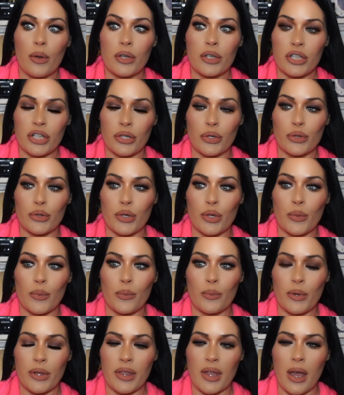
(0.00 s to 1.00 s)
children
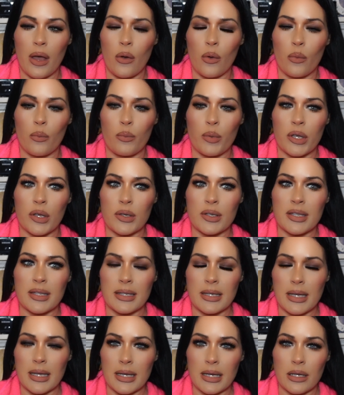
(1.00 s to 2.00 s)
without, because
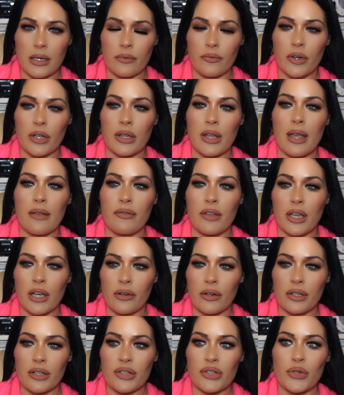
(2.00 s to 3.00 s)
seeing it in real life,
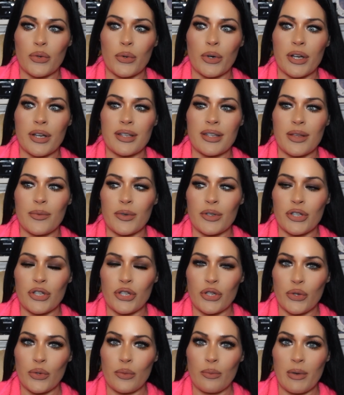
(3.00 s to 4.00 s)
hearing the stories, it was
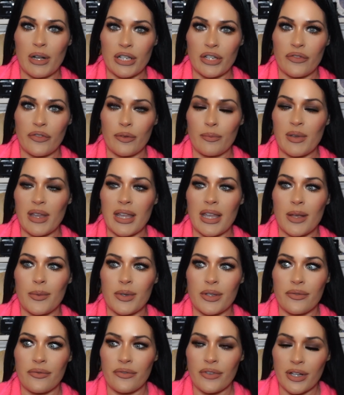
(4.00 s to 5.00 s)
too much for me. It
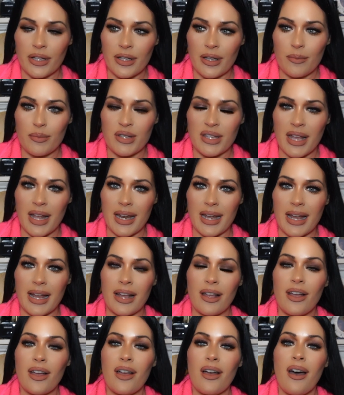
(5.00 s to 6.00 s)
was really upsetting.